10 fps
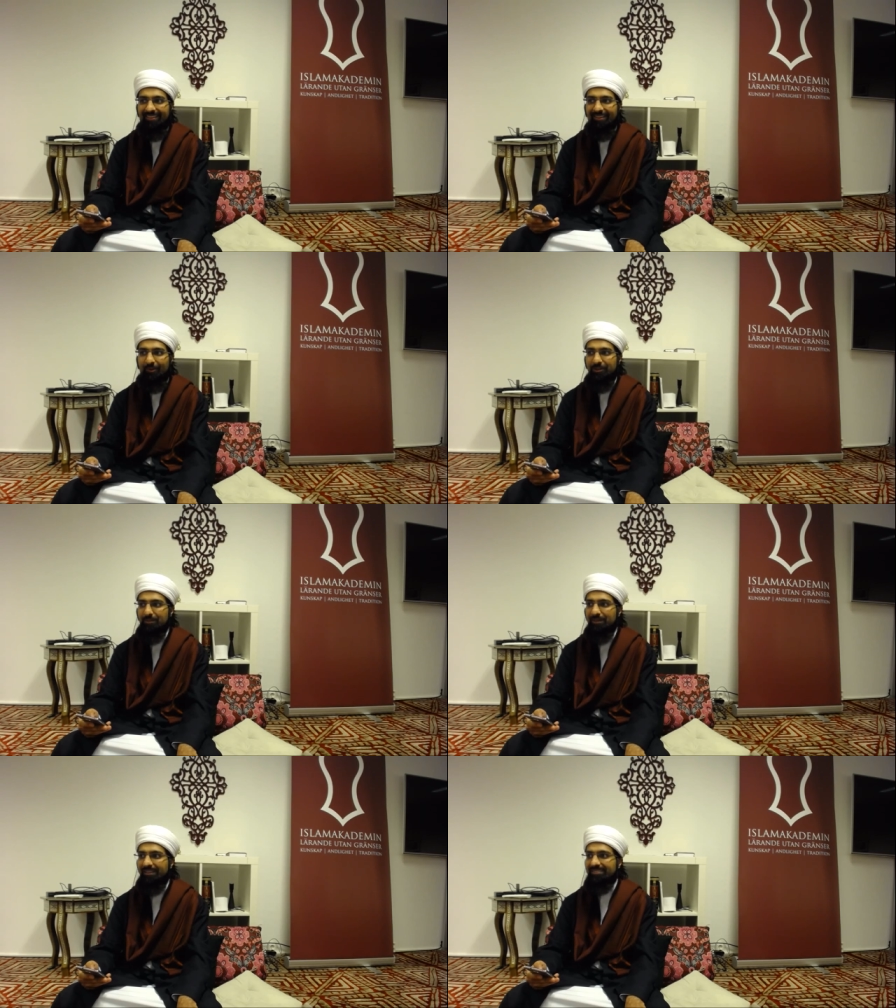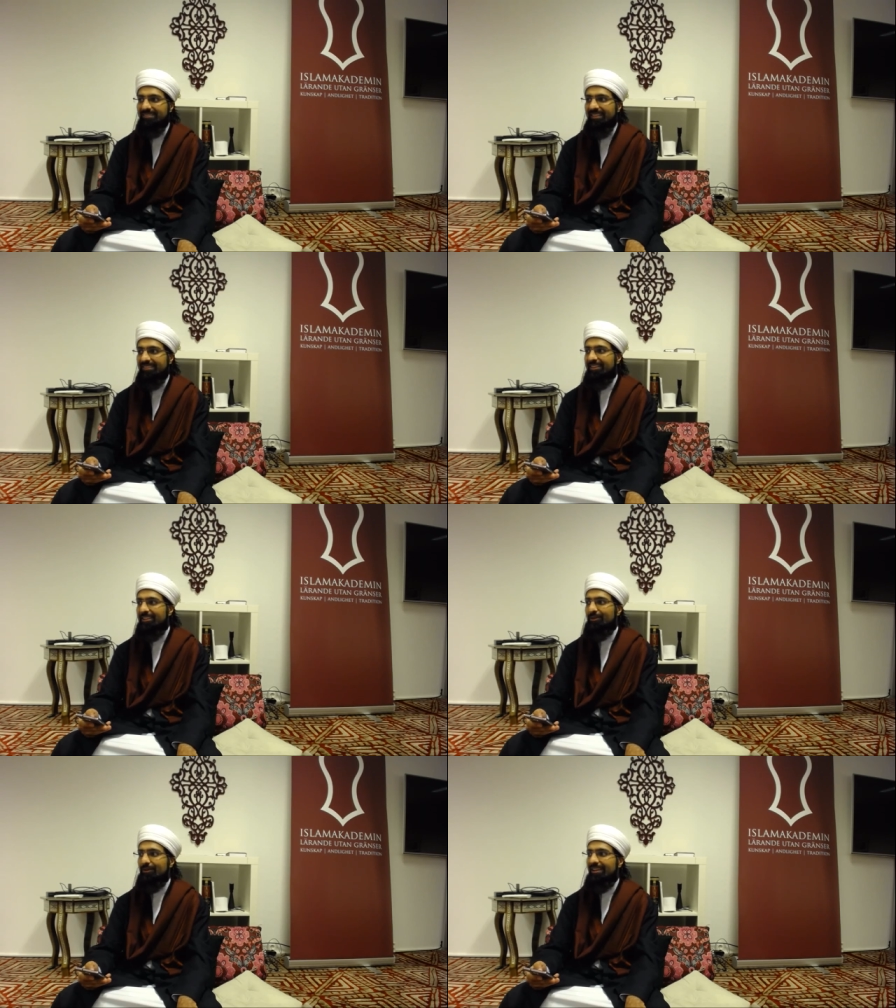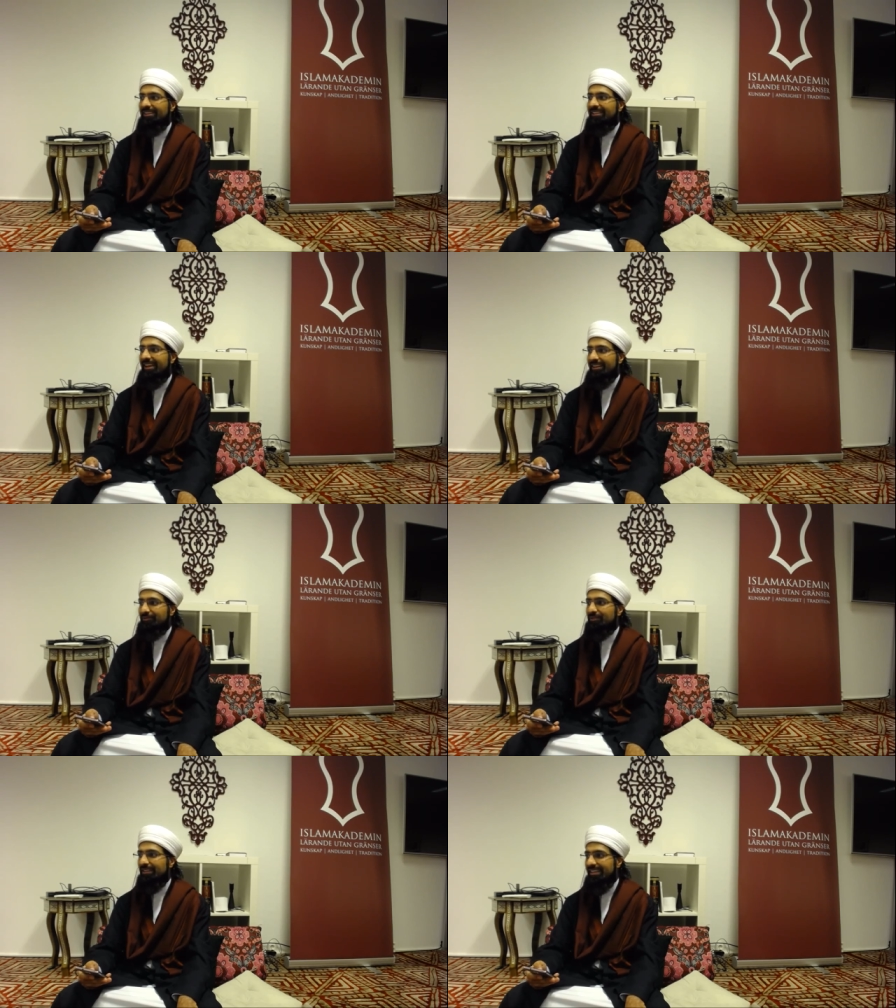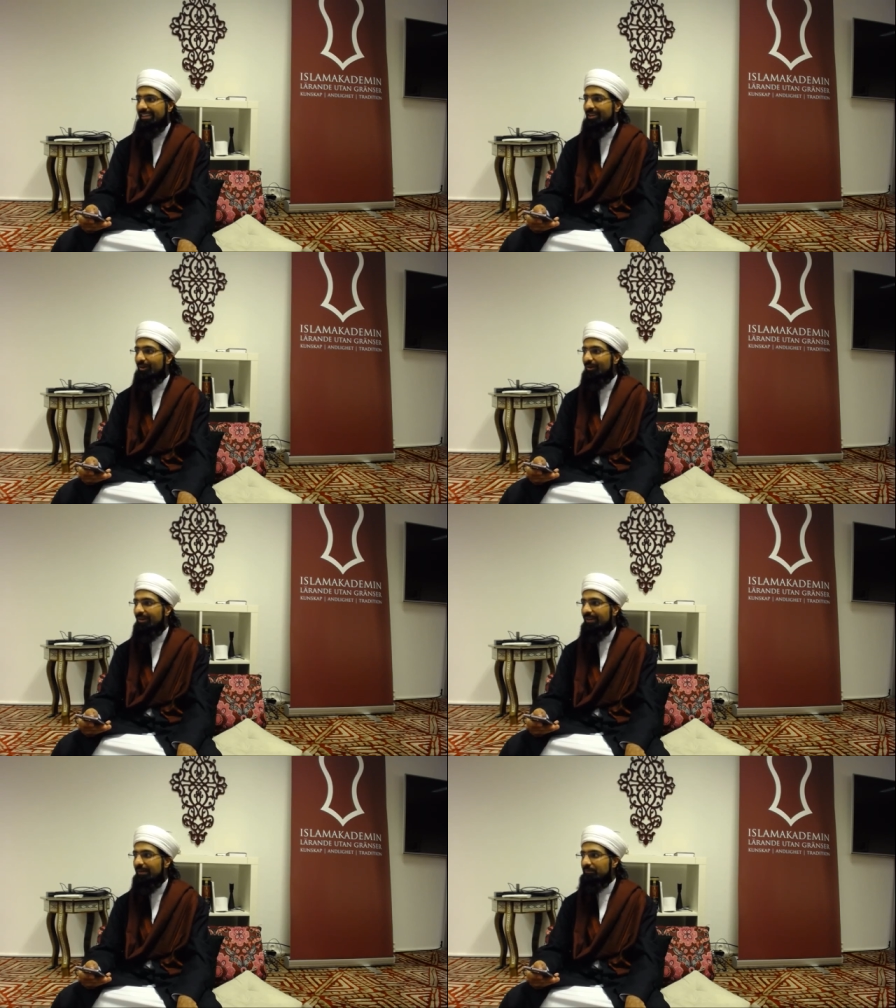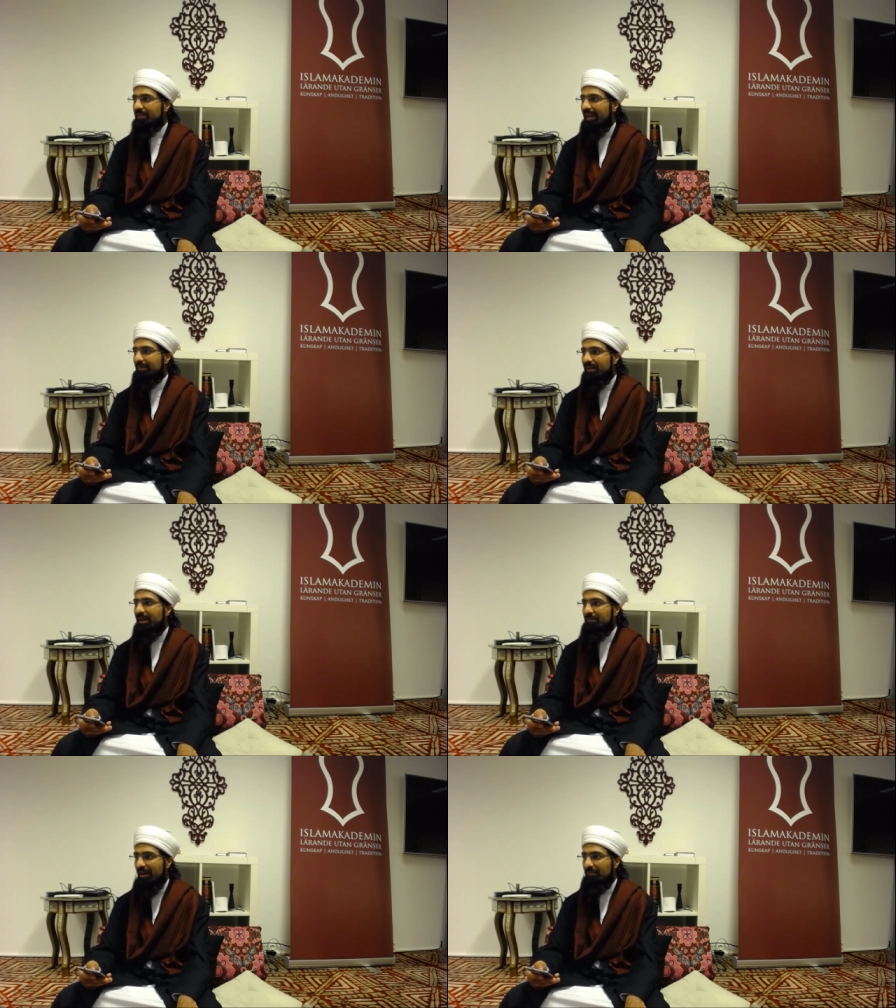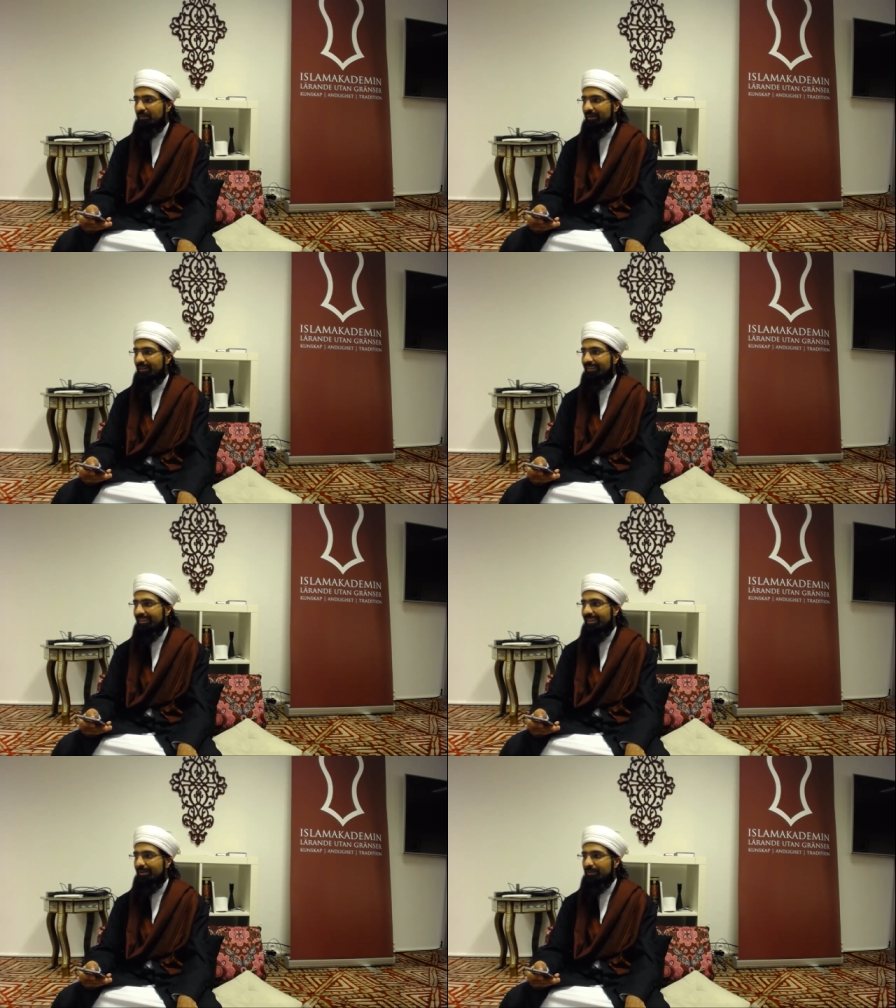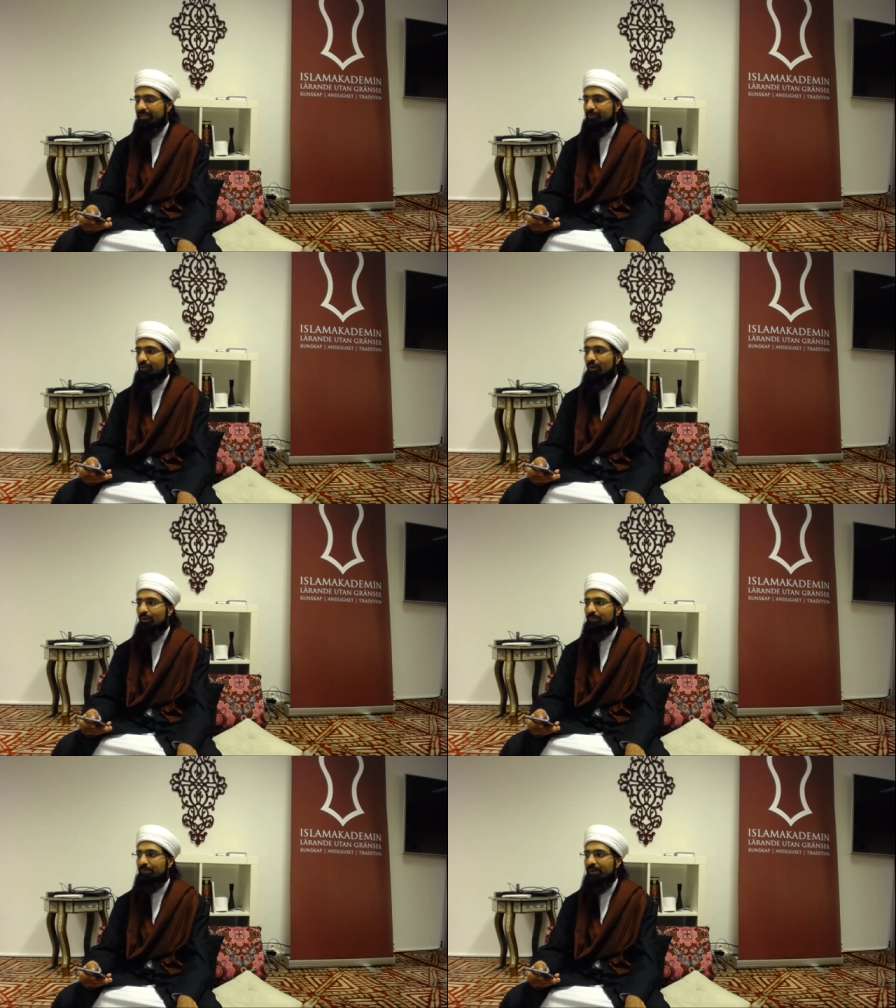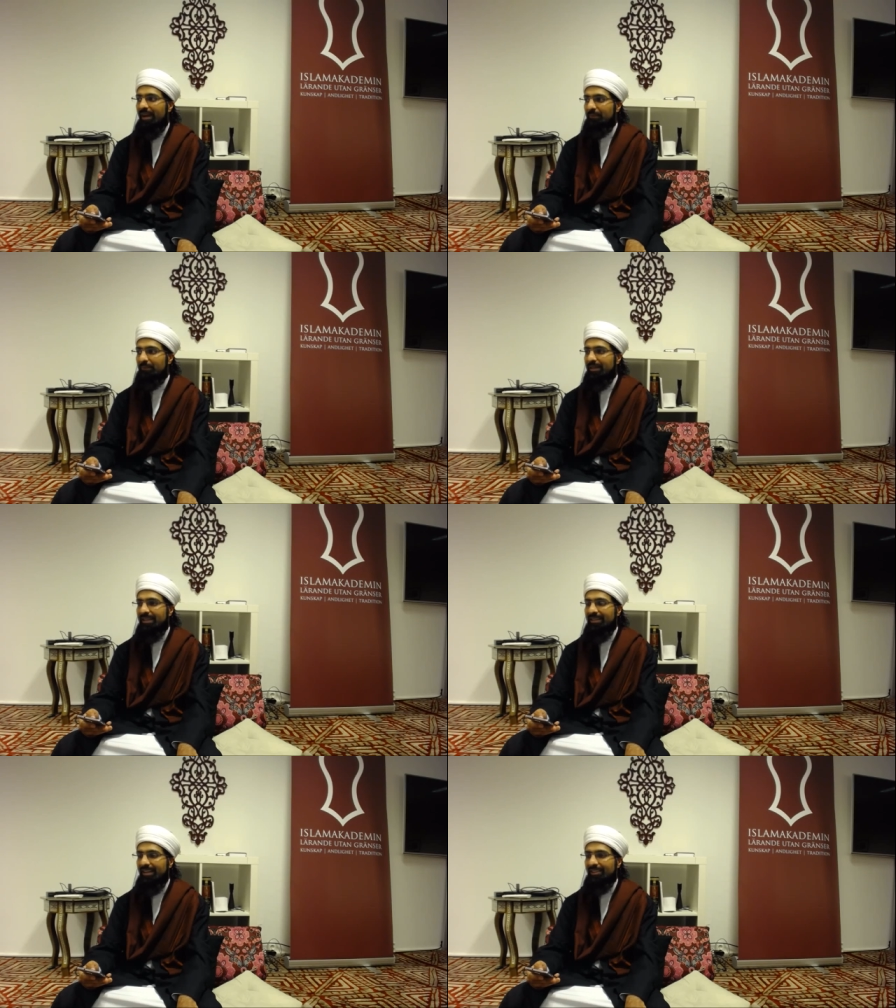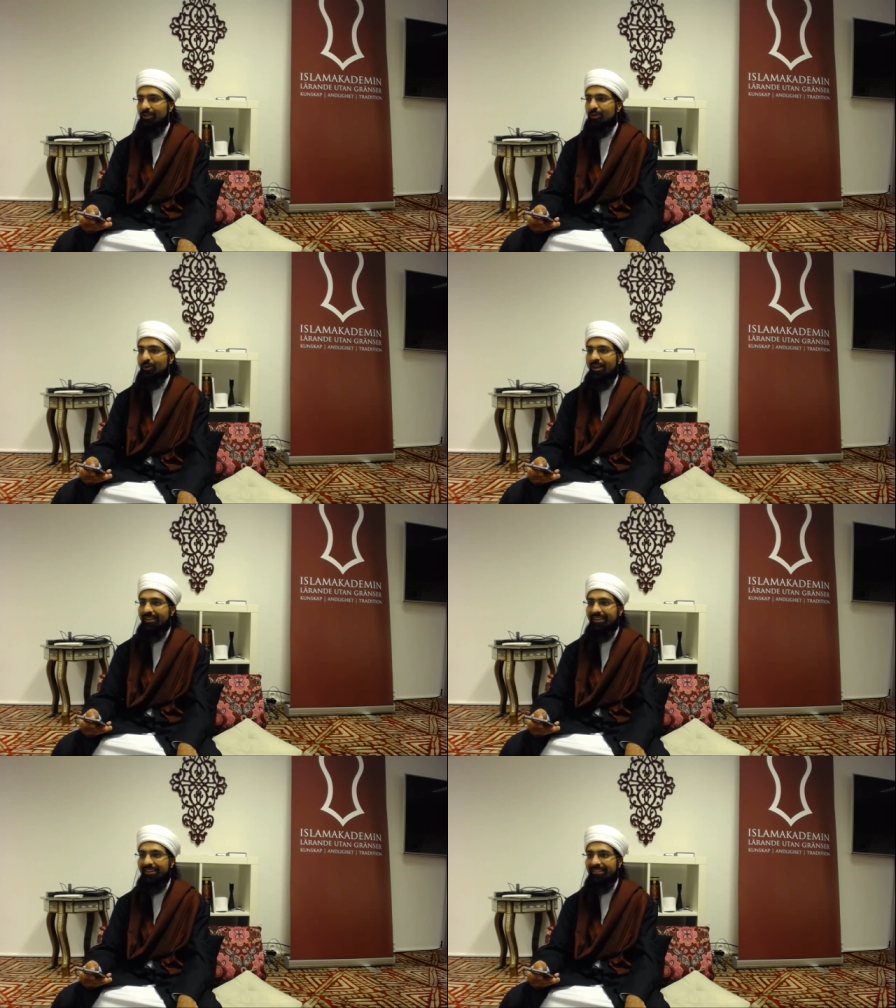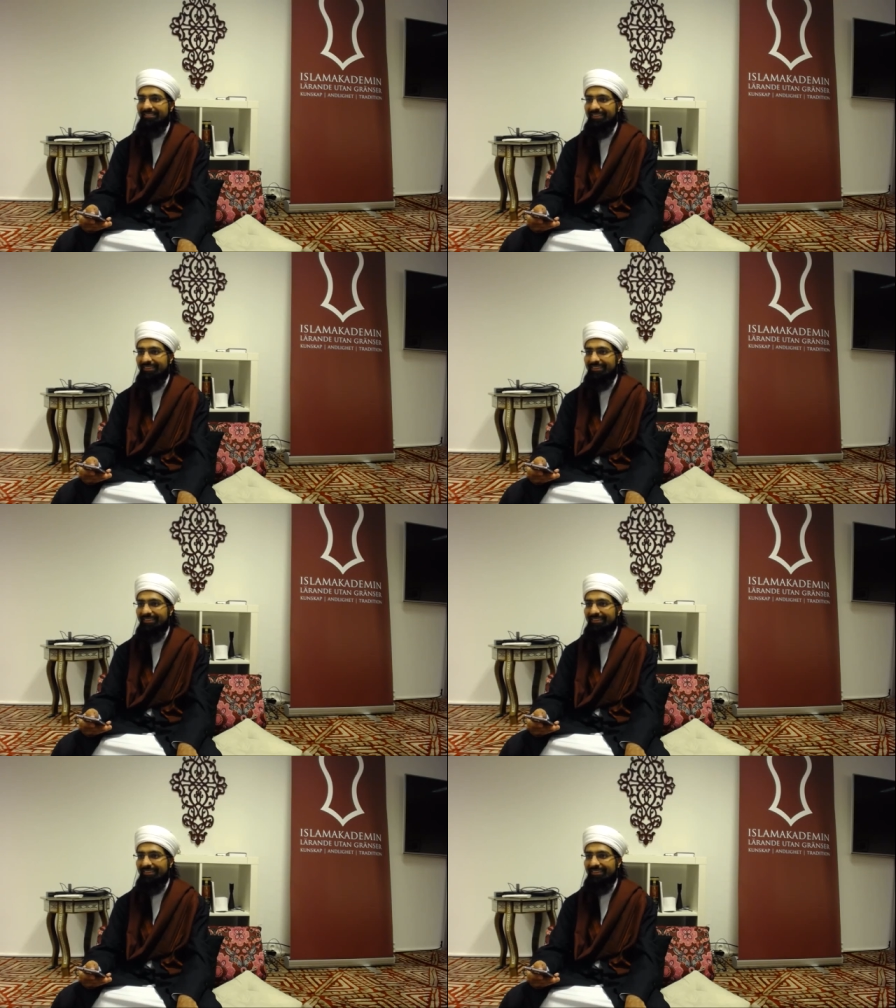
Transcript: which means that they need to kill their nafs and ego and become humble, because if you don't be humble in learning, you can't learn anything.